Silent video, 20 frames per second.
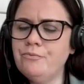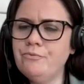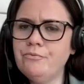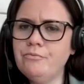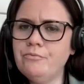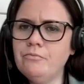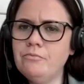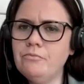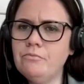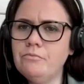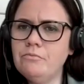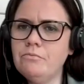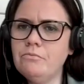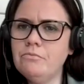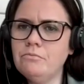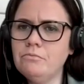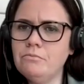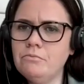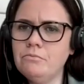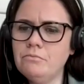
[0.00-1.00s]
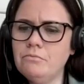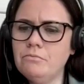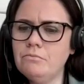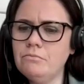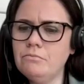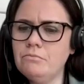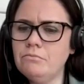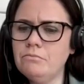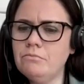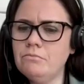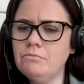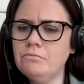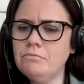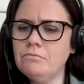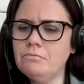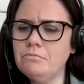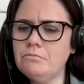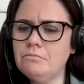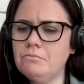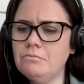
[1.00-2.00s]

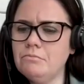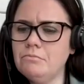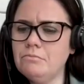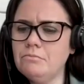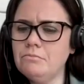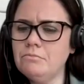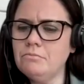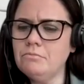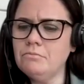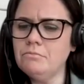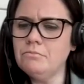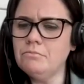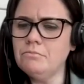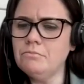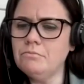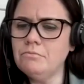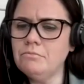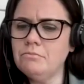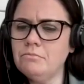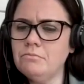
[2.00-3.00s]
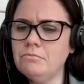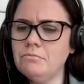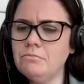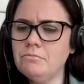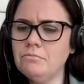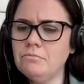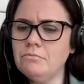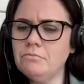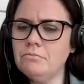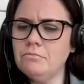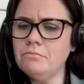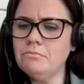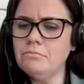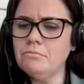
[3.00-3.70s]
The person shown says nothing.